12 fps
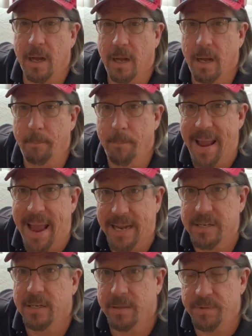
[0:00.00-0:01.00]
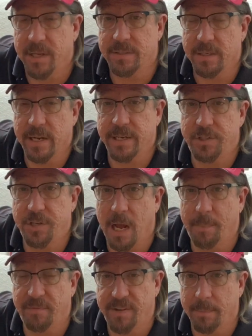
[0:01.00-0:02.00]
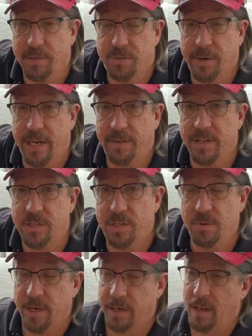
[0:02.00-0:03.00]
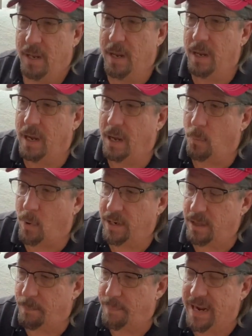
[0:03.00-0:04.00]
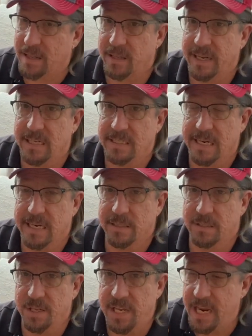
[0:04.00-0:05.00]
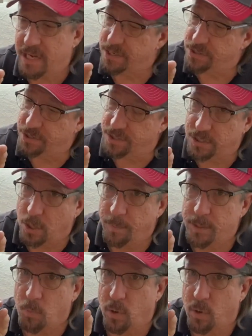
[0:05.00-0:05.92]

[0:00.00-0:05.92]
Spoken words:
Matt does a nice job of demonstrating this unit. One of the big things is the heat is just so much more